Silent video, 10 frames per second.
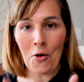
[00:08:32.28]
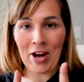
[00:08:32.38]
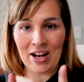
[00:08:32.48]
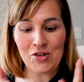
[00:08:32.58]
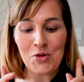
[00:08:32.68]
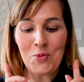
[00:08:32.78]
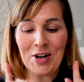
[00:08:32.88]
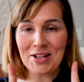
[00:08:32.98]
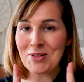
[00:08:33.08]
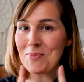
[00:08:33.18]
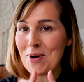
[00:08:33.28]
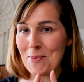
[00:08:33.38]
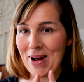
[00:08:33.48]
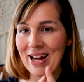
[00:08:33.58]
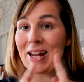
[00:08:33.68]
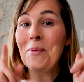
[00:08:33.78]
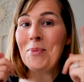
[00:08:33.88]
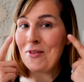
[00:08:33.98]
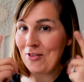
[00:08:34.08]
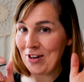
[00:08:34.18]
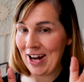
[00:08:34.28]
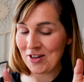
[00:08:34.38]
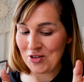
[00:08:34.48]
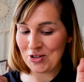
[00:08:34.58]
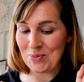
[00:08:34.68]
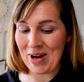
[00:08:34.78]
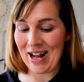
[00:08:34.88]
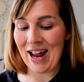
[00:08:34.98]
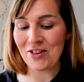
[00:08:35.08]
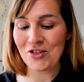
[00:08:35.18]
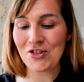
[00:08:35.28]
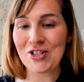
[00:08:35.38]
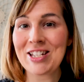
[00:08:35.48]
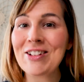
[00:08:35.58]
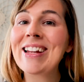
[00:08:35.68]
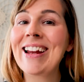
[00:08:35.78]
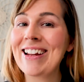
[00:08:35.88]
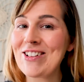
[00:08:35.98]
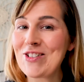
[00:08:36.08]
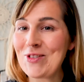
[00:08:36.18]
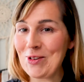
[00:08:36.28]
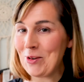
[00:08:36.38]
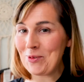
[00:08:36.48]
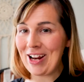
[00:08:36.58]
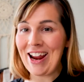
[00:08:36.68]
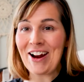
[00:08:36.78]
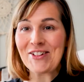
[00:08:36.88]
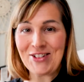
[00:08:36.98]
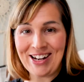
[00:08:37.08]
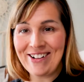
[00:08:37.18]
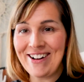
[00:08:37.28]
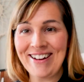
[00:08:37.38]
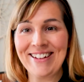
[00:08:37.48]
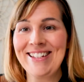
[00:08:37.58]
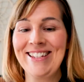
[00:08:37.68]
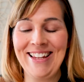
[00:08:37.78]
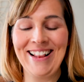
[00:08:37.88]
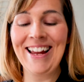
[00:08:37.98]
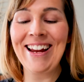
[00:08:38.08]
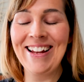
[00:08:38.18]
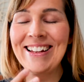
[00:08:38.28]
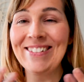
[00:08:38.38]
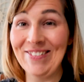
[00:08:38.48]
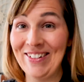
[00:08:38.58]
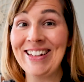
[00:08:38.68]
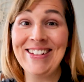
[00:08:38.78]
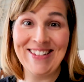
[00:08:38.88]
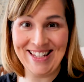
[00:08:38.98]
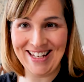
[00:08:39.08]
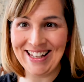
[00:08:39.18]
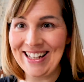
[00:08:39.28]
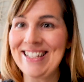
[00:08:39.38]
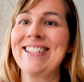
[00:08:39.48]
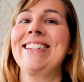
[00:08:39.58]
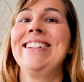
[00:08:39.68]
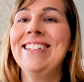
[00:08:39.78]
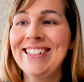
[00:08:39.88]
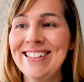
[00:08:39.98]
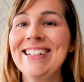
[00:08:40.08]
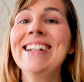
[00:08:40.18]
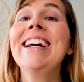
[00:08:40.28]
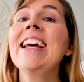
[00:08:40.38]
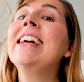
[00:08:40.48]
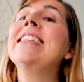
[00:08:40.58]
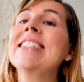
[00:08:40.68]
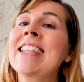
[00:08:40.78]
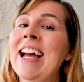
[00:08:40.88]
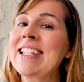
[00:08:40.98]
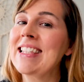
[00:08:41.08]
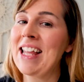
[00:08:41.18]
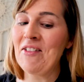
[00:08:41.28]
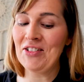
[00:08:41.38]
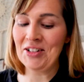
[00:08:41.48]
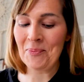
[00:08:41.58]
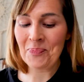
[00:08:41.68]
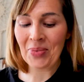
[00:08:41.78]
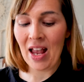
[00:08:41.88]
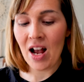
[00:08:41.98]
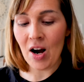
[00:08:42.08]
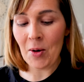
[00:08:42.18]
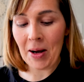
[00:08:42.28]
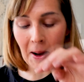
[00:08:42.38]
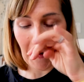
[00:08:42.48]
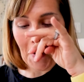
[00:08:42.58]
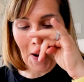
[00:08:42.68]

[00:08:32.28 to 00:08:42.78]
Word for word: Okay, I just wanted to pop back in before I actually do my lashes just so that I can show you what I actually got, because like, when you see this, it's next level. Okay,